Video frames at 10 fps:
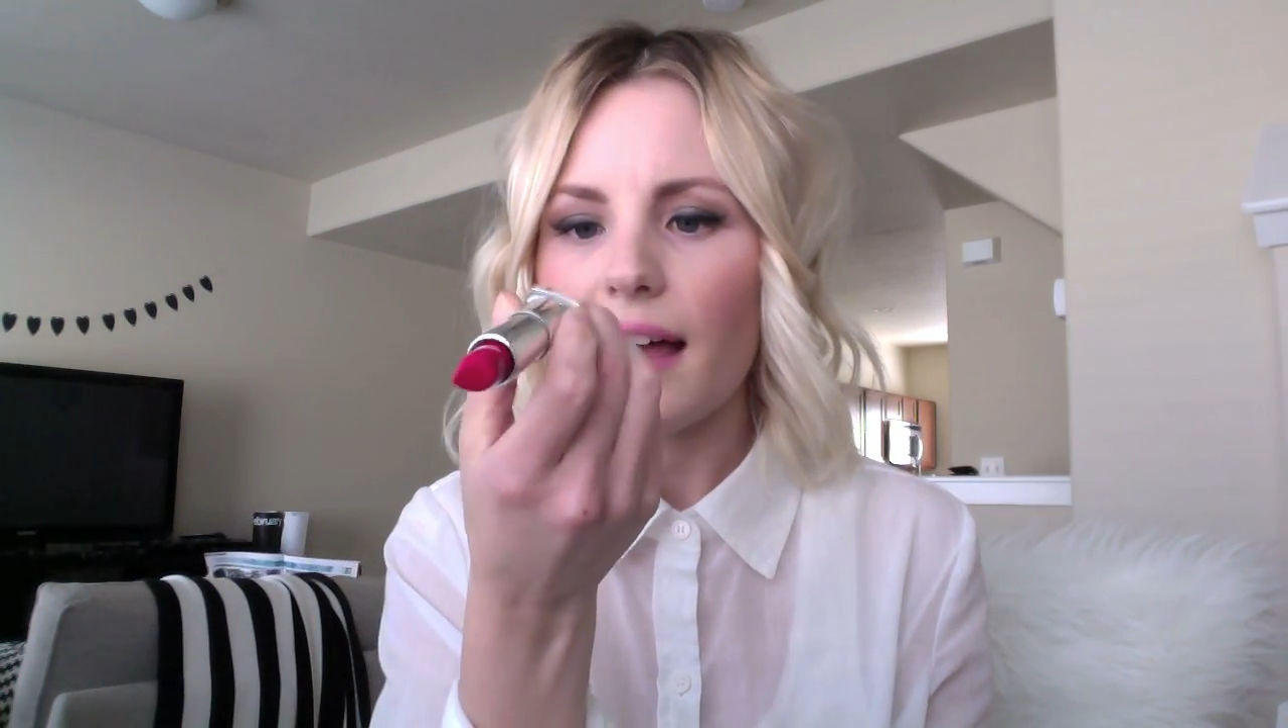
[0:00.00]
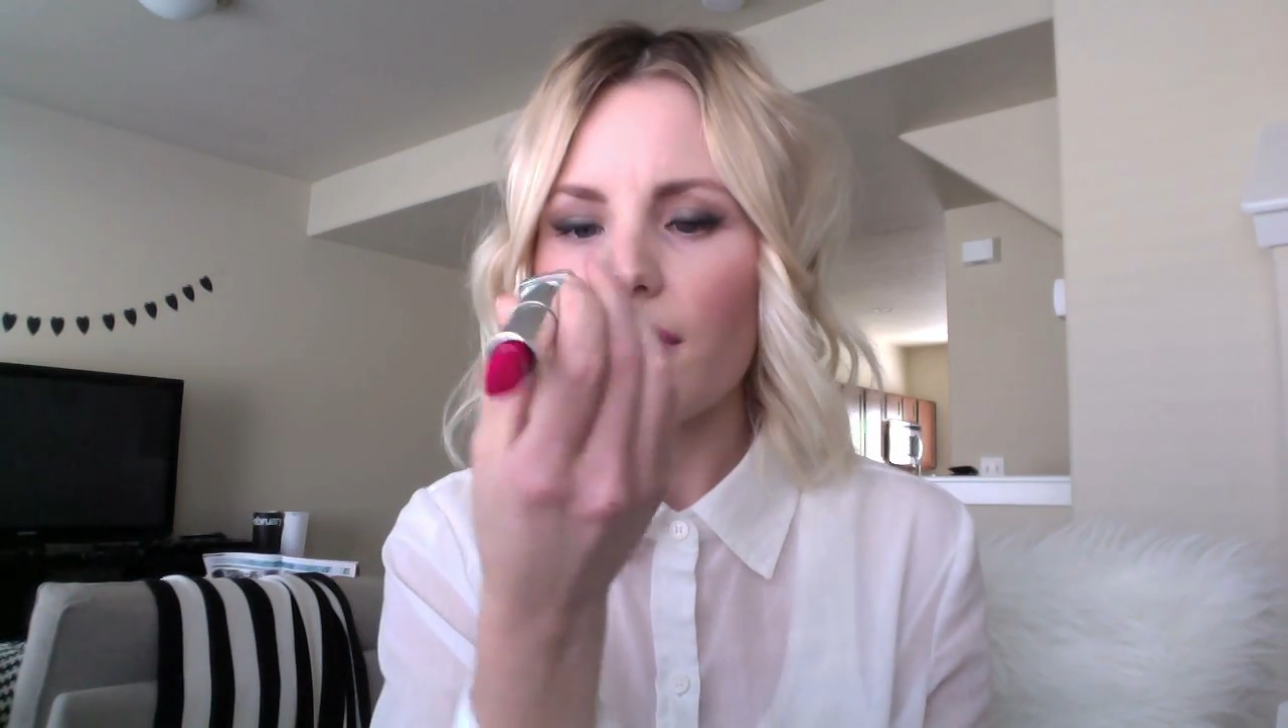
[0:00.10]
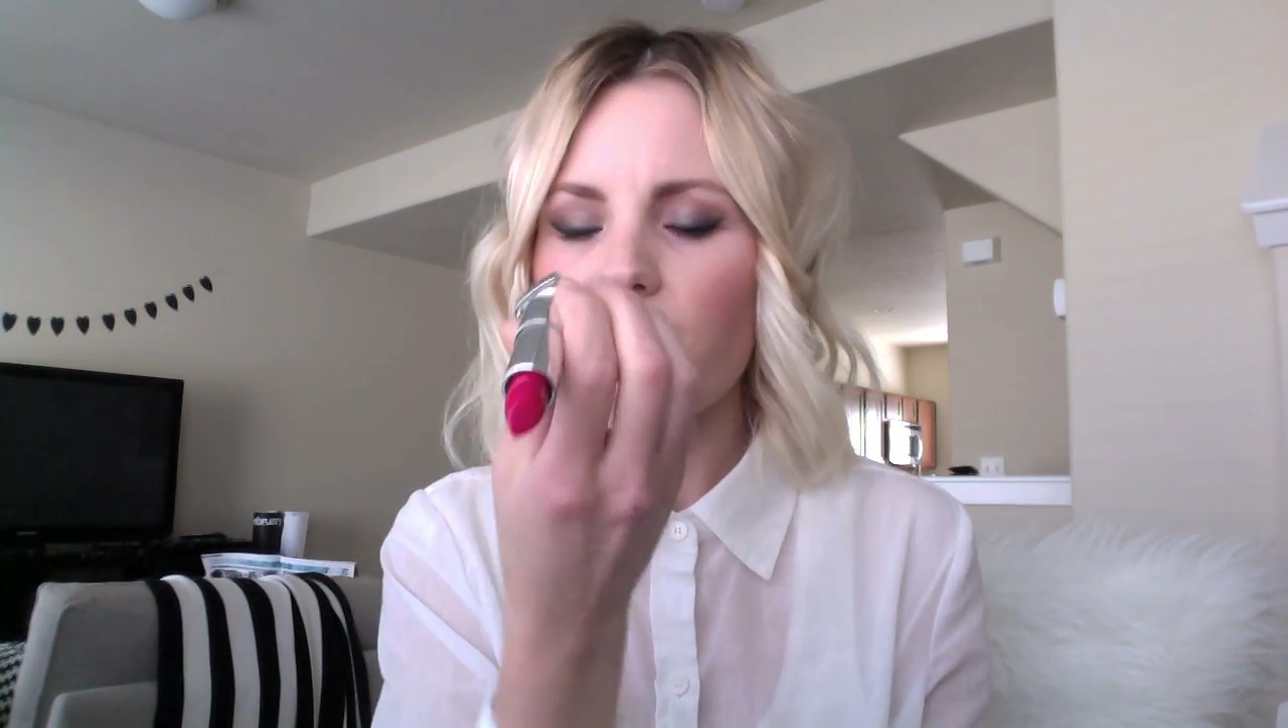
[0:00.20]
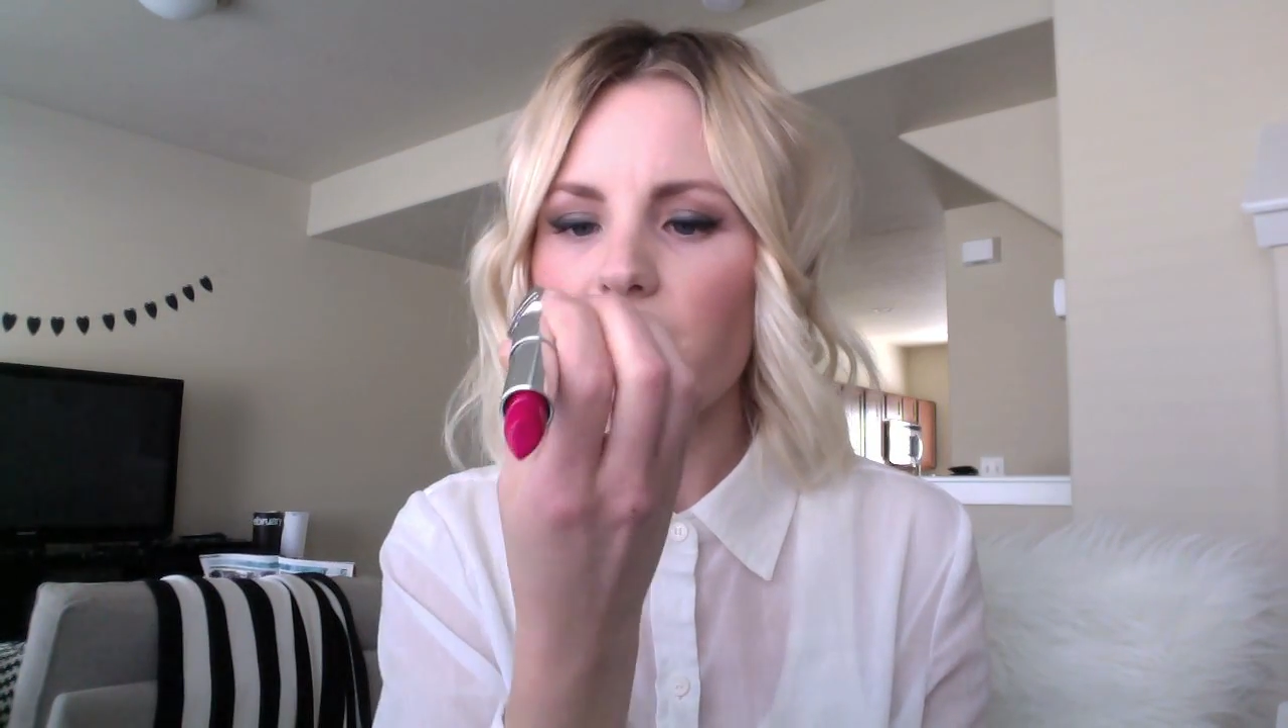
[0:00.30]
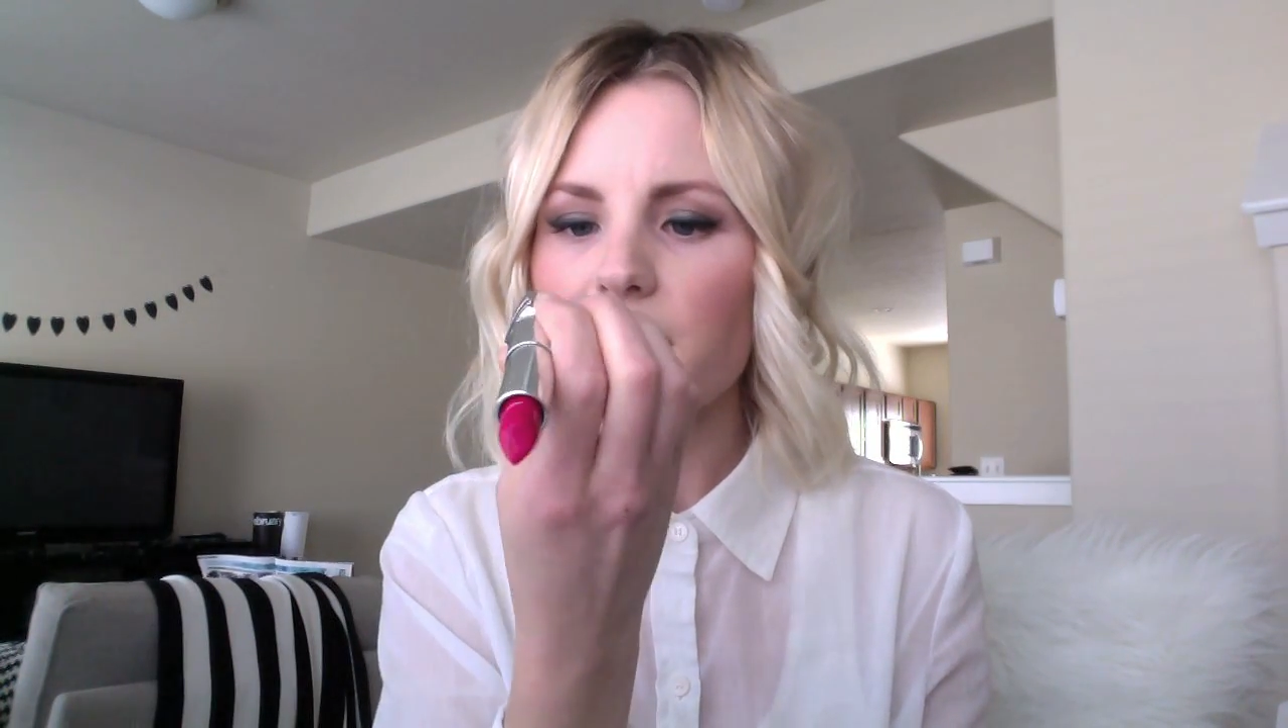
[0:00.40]

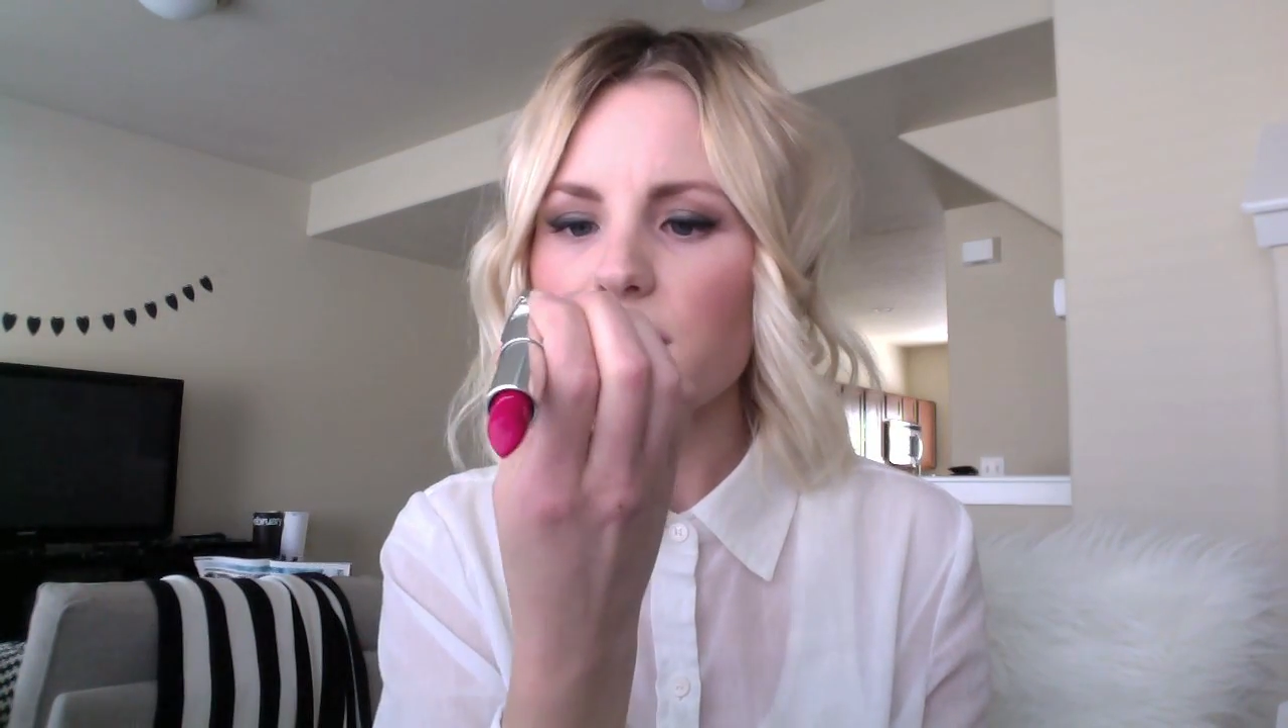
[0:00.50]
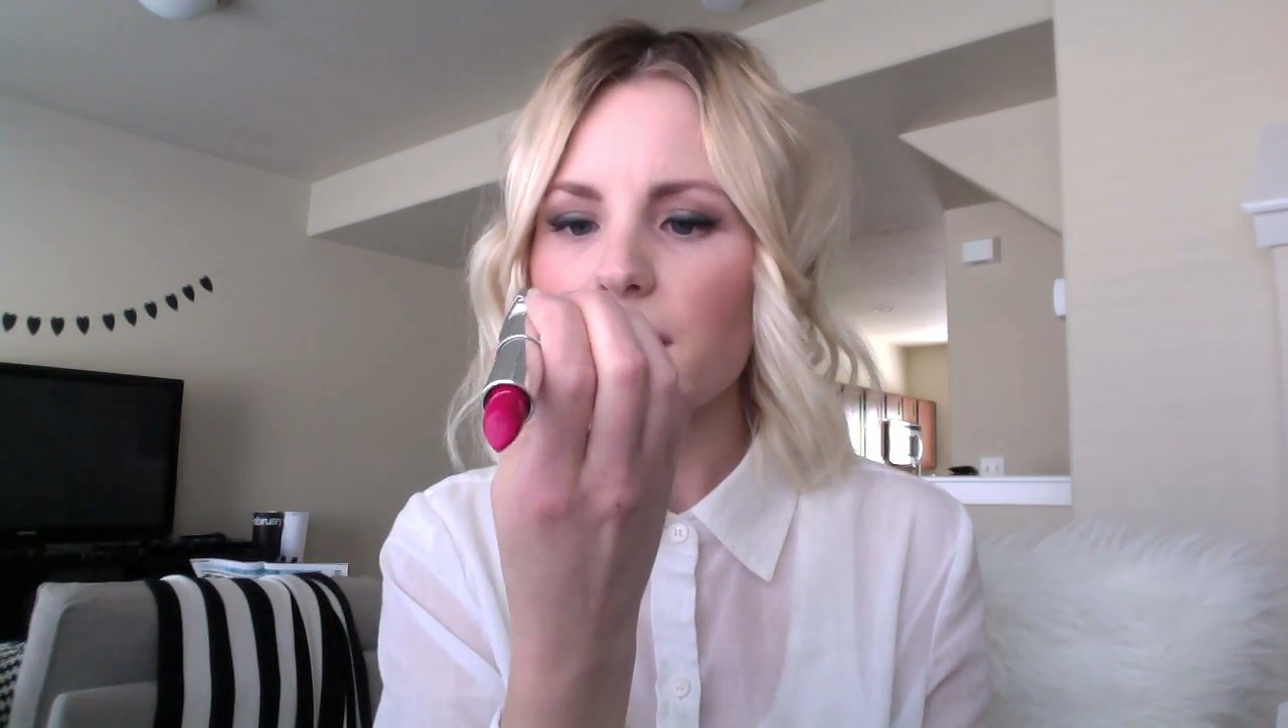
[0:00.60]
at first